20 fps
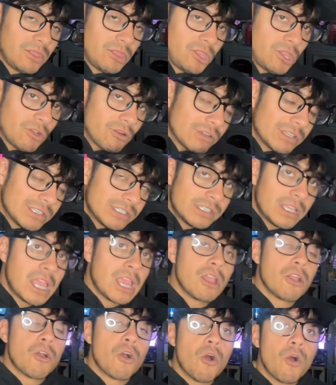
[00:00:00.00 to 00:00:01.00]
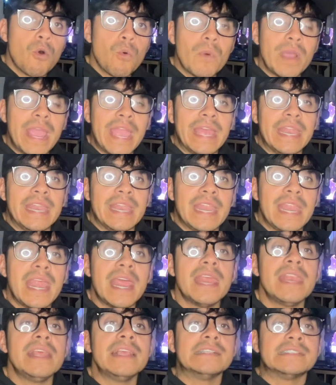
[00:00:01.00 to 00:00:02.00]
There is in no way, in
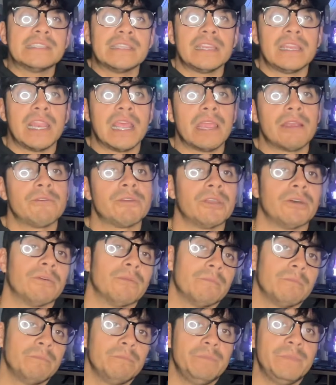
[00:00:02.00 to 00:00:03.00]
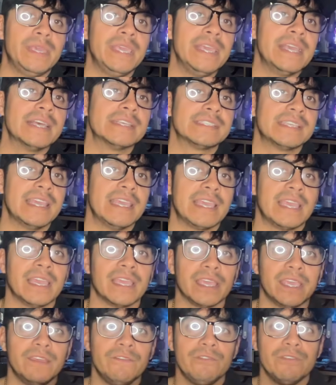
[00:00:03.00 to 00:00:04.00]
any scenario, PSA can
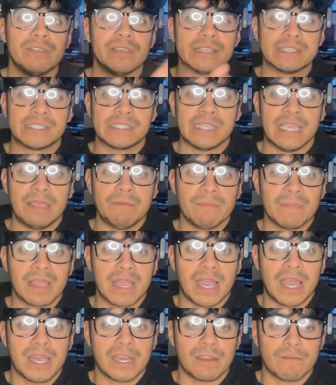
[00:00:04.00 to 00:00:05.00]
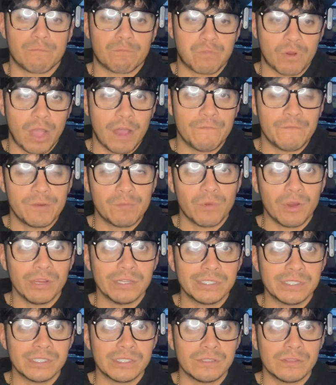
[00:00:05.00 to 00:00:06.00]
give you the same kind of profit
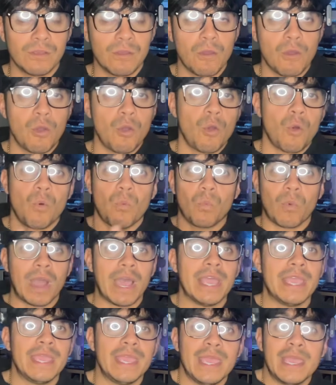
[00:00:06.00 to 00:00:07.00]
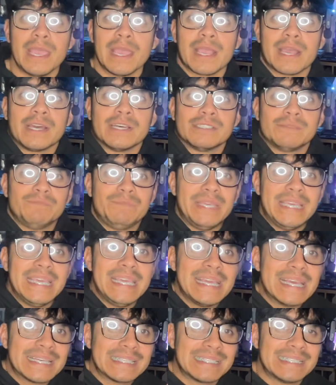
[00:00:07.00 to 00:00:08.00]
margins. Why? Because
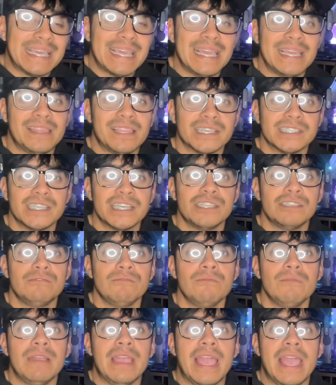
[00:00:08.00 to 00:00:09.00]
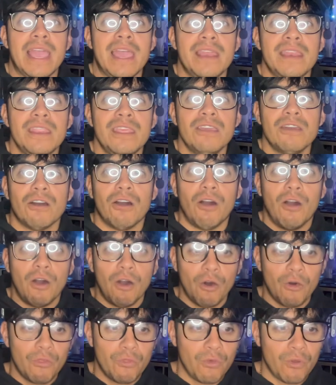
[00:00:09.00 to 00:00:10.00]
PSA doesn't do any
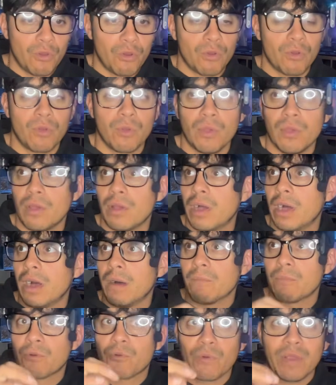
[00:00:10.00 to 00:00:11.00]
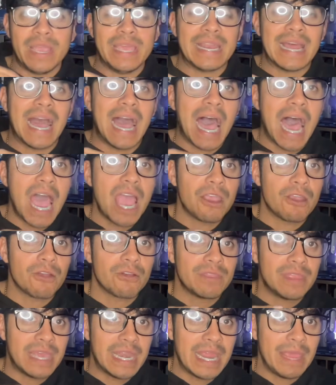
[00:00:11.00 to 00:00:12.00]
other grade higher
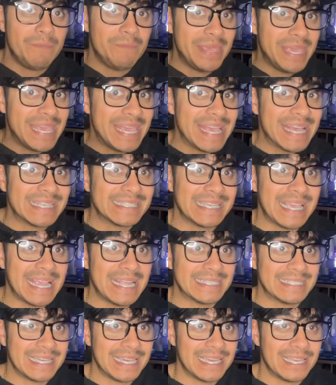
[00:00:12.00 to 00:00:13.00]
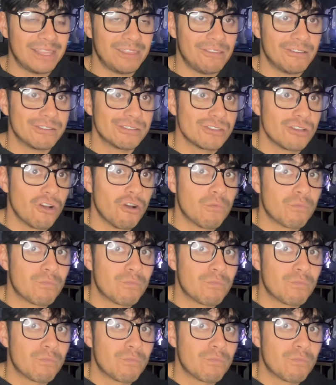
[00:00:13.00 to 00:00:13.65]
than a PSA 10. There's no